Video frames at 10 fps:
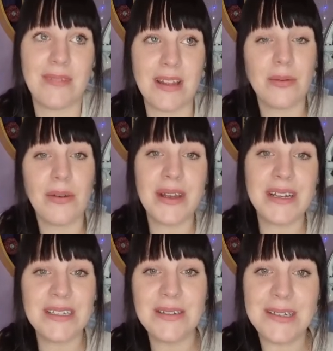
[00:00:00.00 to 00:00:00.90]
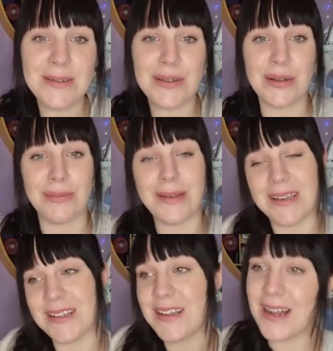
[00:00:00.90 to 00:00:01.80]
That's why I do YouTube,
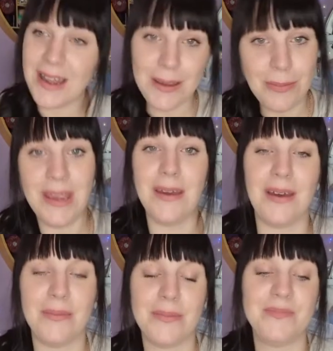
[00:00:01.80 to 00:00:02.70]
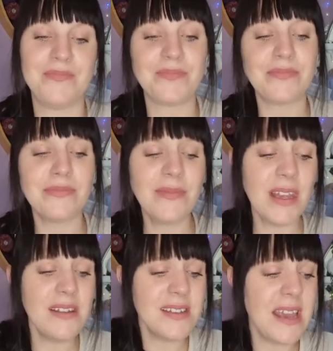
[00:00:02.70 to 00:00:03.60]
because I like makeup.
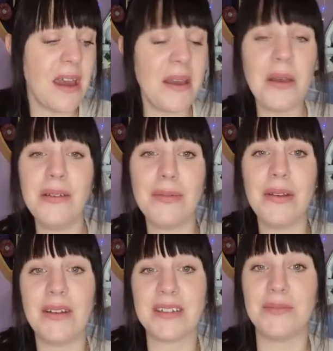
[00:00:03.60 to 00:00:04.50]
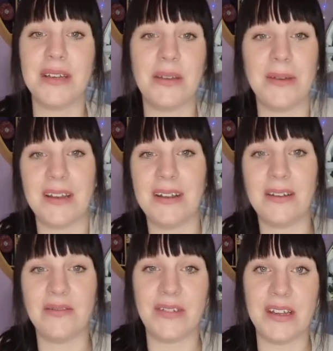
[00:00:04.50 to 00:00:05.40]
So yeah, I hope you liked my quick
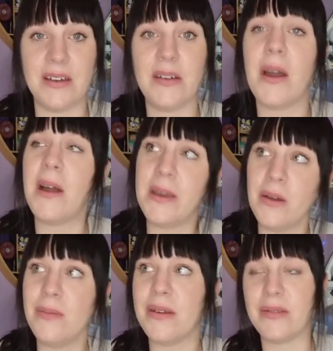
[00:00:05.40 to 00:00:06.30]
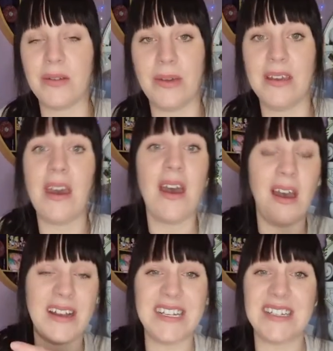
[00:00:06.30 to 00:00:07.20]
little video. I hope it was quick.
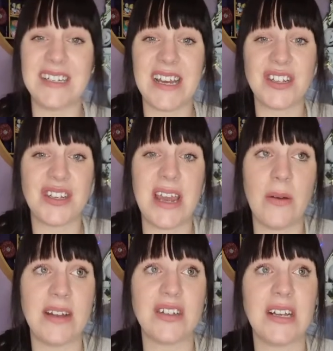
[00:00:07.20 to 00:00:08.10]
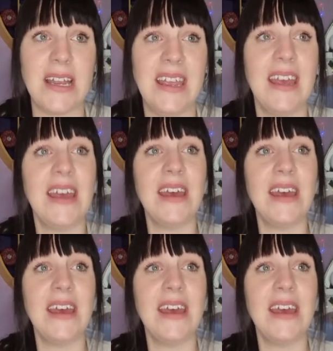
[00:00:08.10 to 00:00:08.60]
I need to dash now, actually,